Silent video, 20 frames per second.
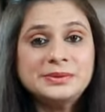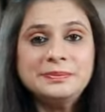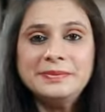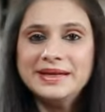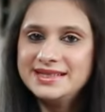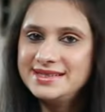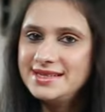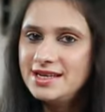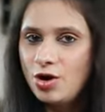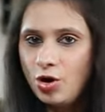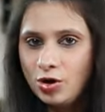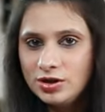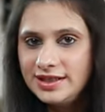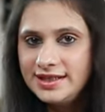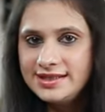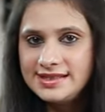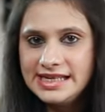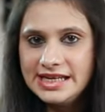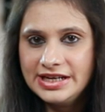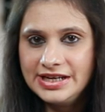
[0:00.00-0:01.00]
with mixing all
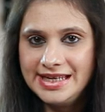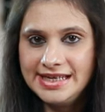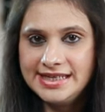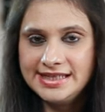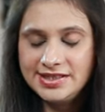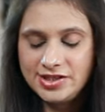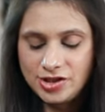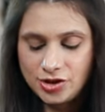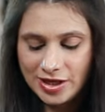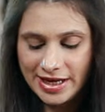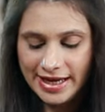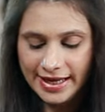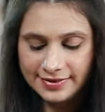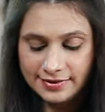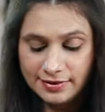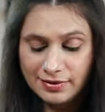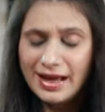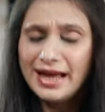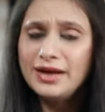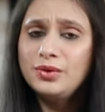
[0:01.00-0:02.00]
these ingredients
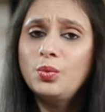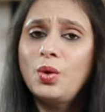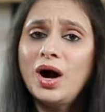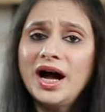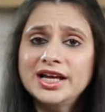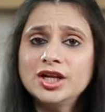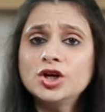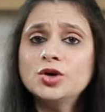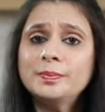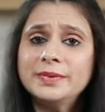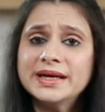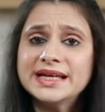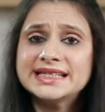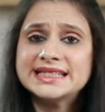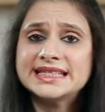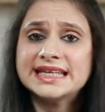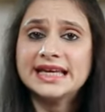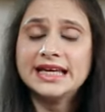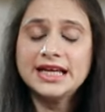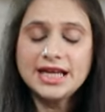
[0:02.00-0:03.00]
together, and while you're
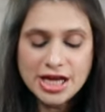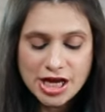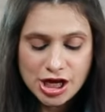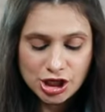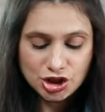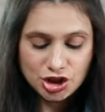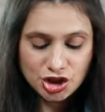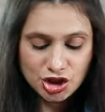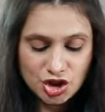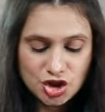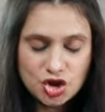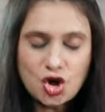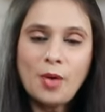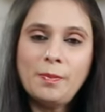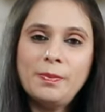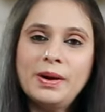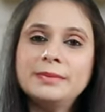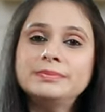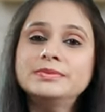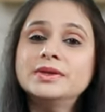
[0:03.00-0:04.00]
mixing, just
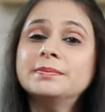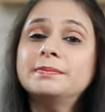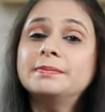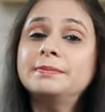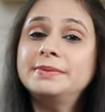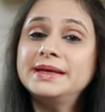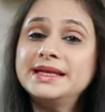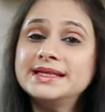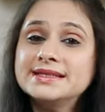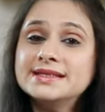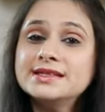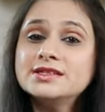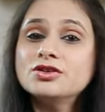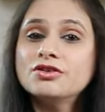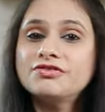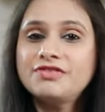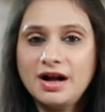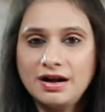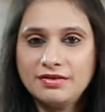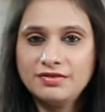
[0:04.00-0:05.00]
chop up the pieces
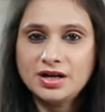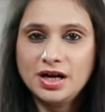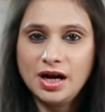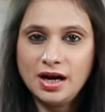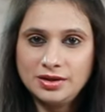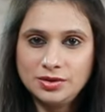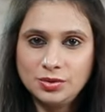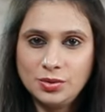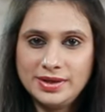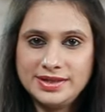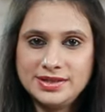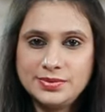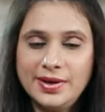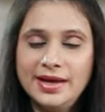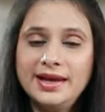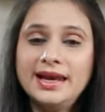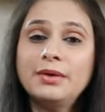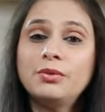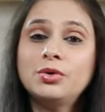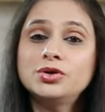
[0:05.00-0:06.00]
of avocado as
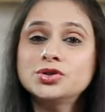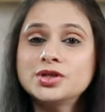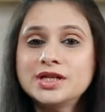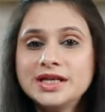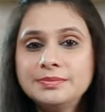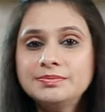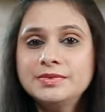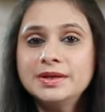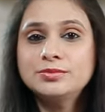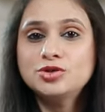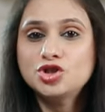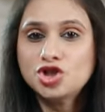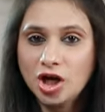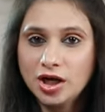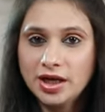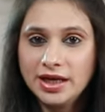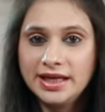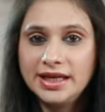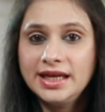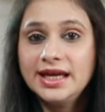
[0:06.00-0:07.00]
well. I want to keep them
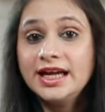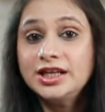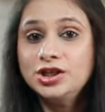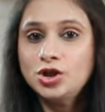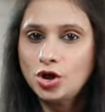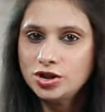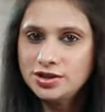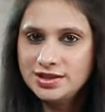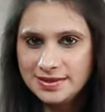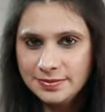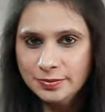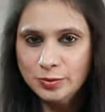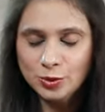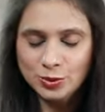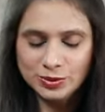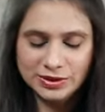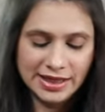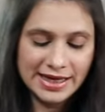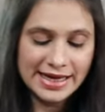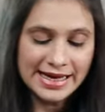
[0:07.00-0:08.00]
chunky and not
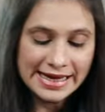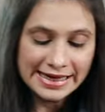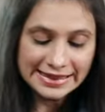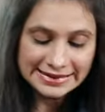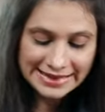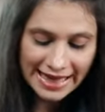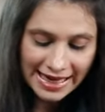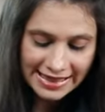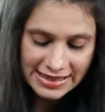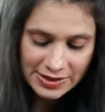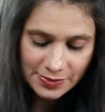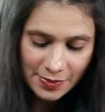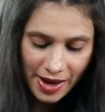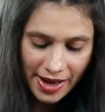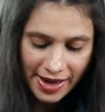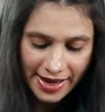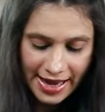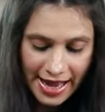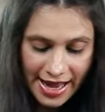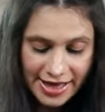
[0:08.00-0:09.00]
smooth. That's
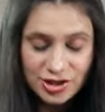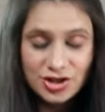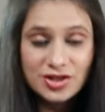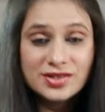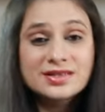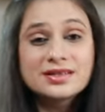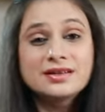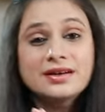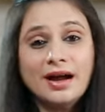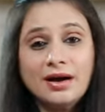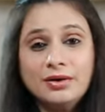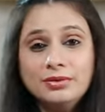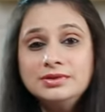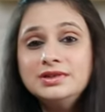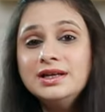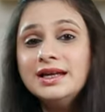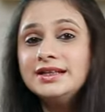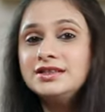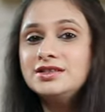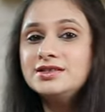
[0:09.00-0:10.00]
why I just ground
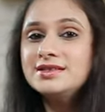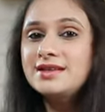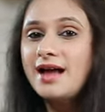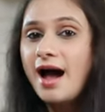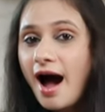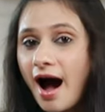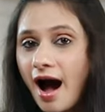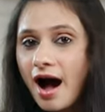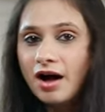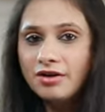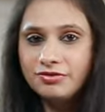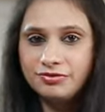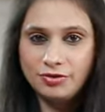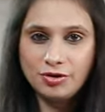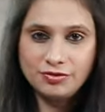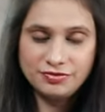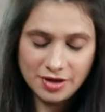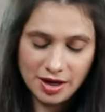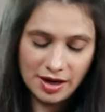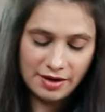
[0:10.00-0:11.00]
like just half
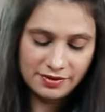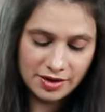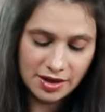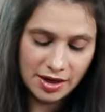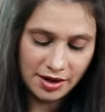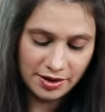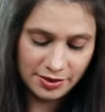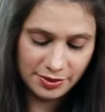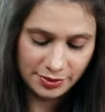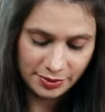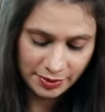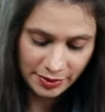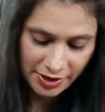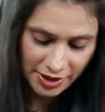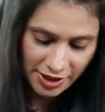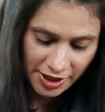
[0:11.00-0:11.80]
of the avocado.